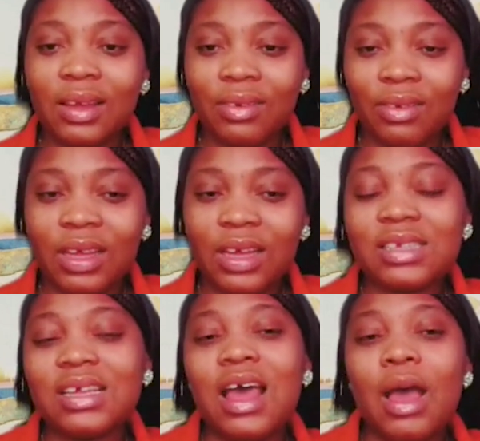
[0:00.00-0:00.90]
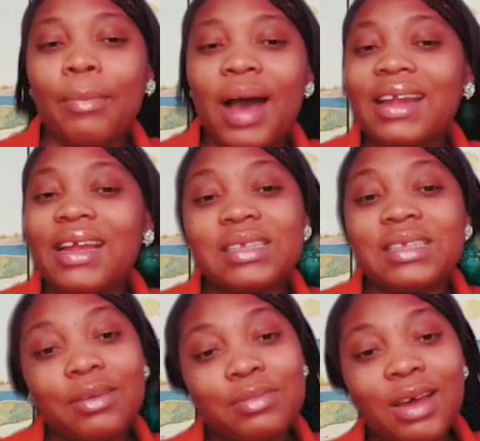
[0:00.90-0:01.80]
Yes. But at the
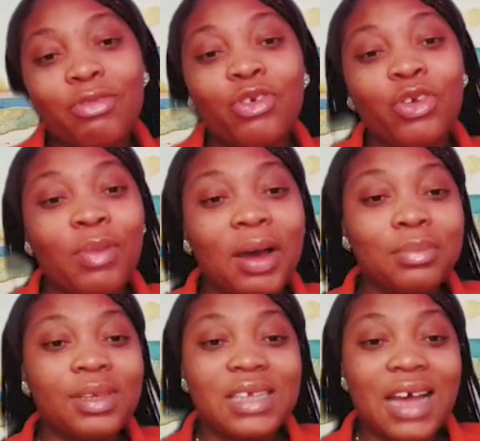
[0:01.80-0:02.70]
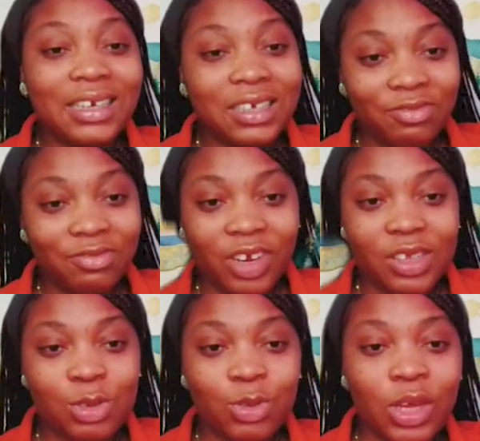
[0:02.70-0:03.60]
same time, so human beings are
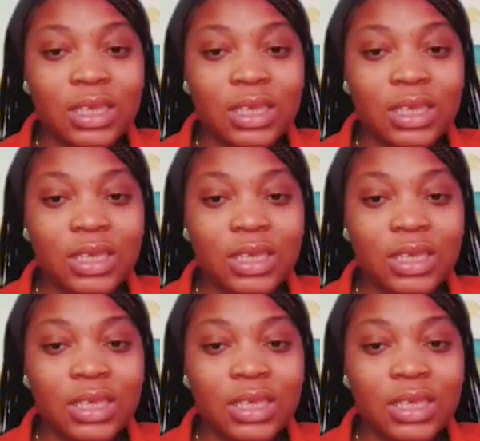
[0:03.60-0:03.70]
different. So it can